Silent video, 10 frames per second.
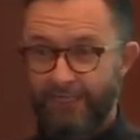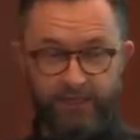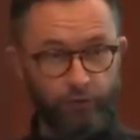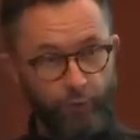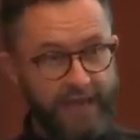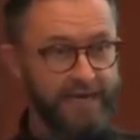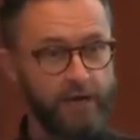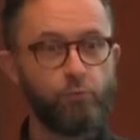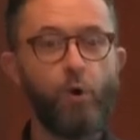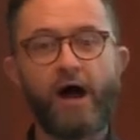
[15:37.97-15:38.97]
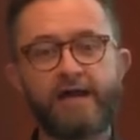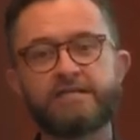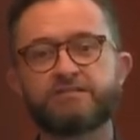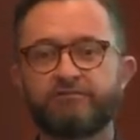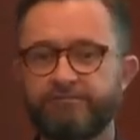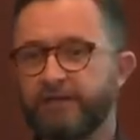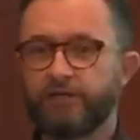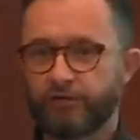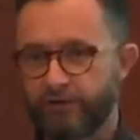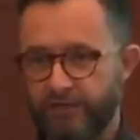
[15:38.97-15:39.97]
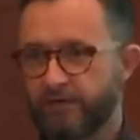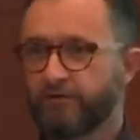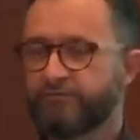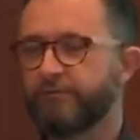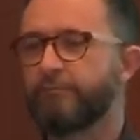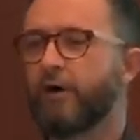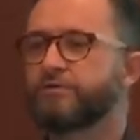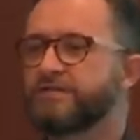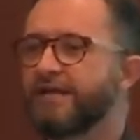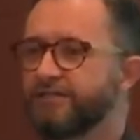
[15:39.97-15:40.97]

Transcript: the great and wise figure here from Mount St.